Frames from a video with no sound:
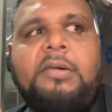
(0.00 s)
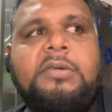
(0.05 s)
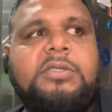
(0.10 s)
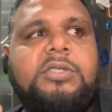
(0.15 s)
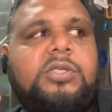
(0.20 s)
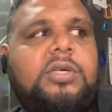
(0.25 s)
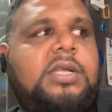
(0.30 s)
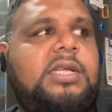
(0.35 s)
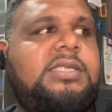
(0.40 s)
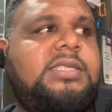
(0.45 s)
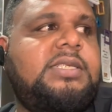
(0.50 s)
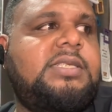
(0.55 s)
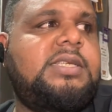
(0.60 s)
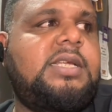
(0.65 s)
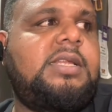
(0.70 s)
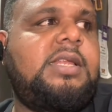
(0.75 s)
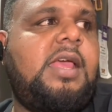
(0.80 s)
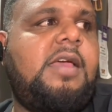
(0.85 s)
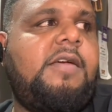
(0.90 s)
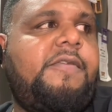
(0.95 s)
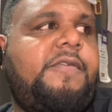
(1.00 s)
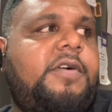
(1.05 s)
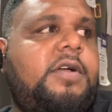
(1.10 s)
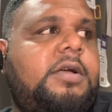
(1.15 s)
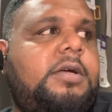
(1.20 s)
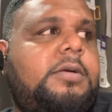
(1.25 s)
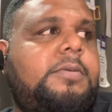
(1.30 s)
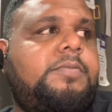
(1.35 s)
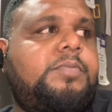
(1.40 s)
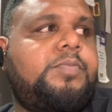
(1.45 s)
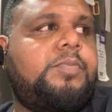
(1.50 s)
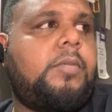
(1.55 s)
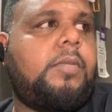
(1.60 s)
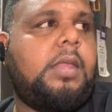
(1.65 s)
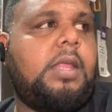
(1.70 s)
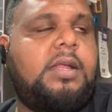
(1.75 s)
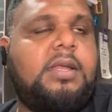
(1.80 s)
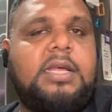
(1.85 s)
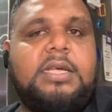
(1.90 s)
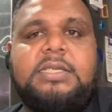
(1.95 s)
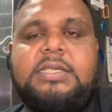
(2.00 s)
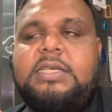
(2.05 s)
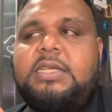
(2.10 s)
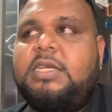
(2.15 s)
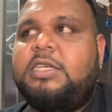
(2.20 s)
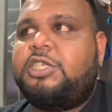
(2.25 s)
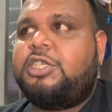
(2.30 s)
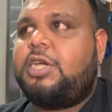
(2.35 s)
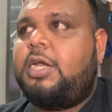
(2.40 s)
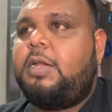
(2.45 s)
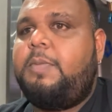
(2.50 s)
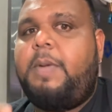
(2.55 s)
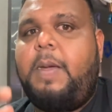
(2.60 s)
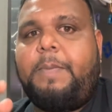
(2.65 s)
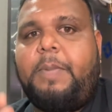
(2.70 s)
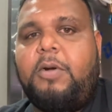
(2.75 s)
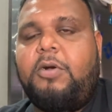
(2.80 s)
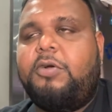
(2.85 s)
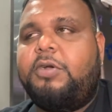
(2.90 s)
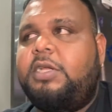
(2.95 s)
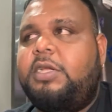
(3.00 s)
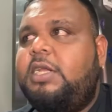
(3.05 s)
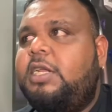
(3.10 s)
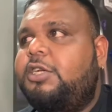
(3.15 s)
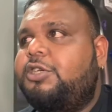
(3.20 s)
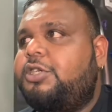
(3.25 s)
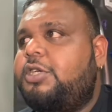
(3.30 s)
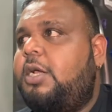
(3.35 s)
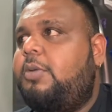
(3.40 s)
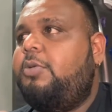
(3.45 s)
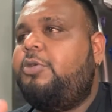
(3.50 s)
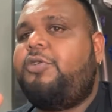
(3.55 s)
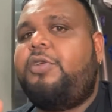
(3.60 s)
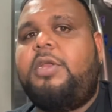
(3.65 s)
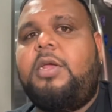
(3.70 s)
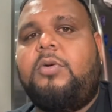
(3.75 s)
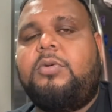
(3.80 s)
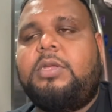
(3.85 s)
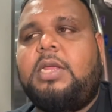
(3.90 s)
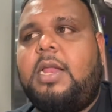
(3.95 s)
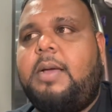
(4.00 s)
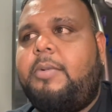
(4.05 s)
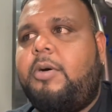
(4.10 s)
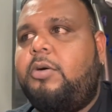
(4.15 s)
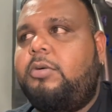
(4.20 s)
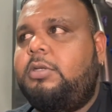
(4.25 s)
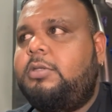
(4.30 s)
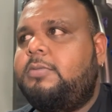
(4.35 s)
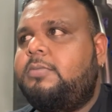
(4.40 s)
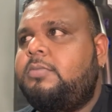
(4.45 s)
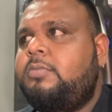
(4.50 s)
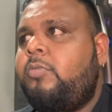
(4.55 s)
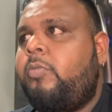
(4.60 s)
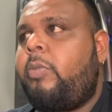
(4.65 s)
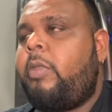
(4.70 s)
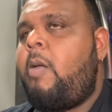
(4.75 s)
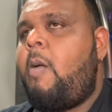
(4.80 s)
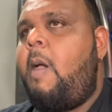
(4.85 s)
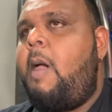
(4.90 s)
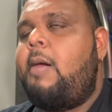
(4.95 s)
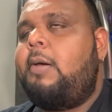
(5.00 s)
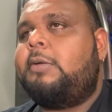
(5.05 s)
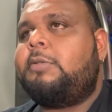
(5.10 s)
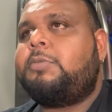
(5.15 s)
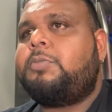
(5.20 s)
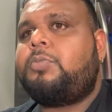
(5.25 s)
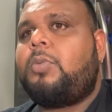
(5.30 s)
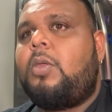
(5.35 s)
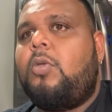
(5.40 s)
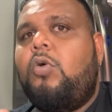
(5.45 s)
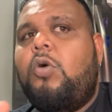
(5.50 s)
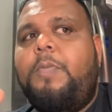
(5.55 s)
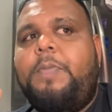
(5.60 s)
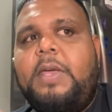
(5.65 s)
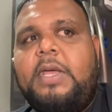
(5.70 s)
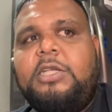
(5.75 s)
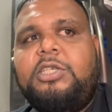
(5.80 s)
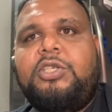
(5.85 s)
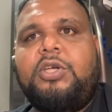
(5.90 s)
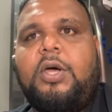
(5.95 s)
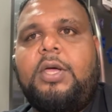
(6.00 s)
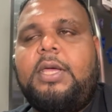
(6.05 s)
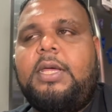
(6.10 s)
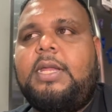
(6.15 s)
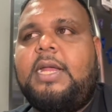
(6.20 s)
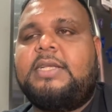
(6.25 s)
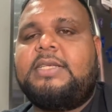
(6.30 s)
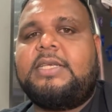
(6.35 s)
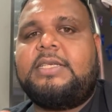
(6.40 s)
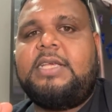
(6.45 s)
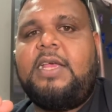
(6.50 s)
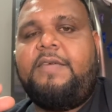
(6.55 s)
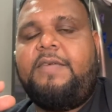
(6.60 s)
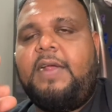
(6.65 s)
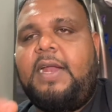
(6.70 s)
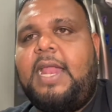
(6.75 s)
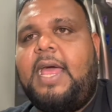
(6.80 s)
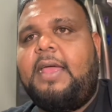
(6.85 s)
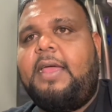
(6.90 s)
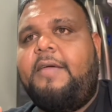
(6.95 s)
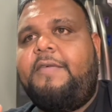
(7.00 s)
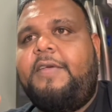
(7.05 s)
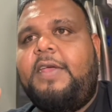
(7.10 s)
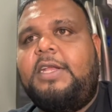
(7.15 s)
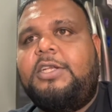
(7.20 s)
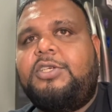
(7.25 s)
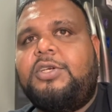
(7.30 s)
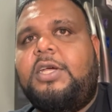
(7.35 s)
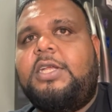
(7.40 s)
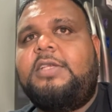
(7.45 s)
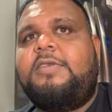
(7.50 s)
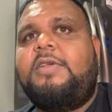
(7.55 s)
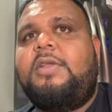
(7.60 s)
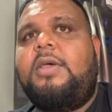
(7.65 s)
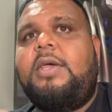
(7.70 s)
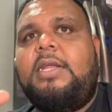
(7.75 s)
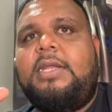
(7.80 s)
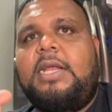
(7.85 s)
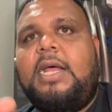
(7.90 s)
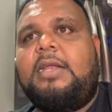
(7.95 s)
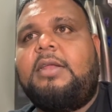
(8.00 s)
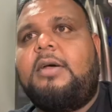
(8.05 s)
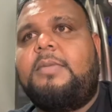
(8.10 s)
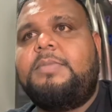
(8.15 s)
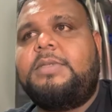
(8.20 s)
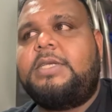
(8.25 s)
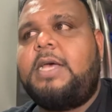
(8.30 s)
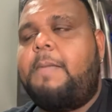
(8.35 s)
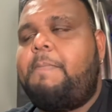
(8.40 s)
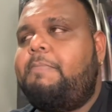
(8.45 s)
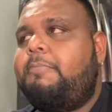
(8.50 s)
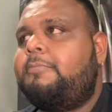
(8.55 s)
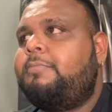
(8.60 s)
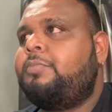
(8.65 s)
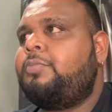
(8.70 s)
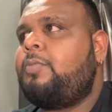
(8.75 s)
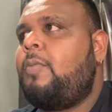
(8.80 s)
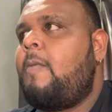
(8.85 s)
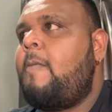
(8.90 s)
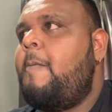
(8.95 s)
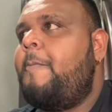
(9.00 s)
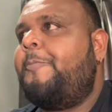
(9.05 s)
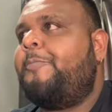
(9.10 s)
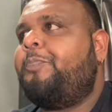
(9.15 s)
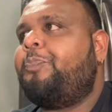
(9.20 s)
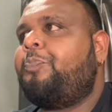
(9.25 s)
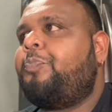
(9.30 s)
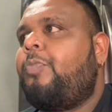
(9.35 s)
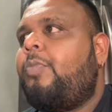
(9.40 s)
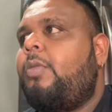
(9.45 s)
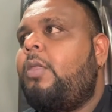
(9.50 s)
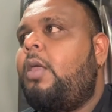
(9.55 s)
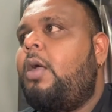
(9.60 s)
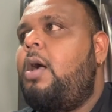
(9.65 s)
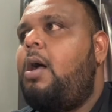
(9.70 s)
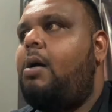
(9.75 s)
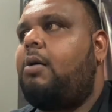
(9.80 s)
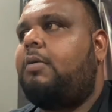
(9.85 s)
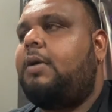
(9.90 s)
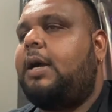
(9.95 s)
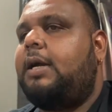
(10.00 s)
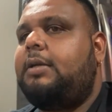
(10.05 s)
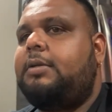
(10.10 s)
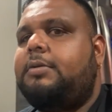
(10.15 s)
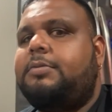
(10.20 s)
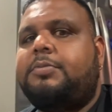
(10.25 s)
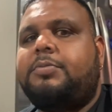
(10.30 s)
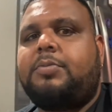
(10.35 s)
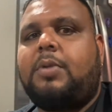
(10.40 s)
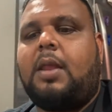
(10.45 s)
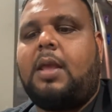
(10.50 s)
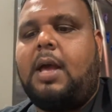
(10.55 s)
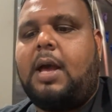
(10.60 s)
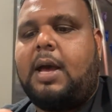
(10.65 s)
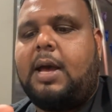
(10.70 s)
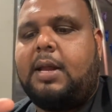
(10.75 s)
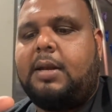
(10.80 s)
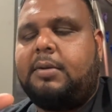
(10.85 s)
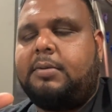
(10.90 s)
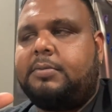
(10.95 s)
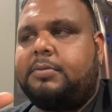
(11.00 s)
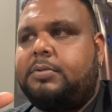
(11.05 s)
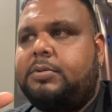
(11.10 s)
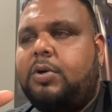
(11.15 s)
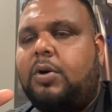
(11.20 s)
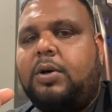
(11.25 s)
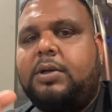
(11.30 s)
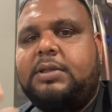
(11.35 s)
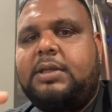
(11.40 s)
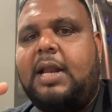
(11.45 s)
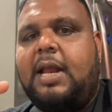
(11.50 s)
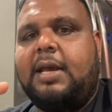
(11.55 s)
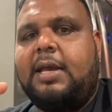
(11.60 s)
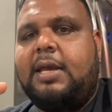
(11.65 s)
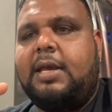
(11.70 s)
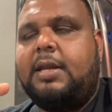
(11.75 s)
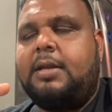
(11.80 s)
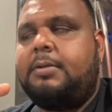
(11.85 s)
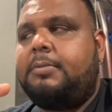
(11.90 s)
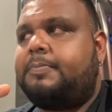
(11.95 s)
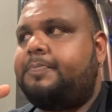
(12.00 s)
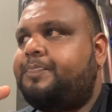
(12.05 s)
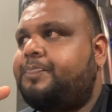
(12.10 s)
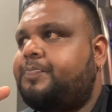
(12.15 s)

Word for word: So this is it here for this edition, the pepper roti edition that you know what about. Hope you enjoy it. As I say, if you like, if you enjoy this video, hit that thumbs up. Right? And until again,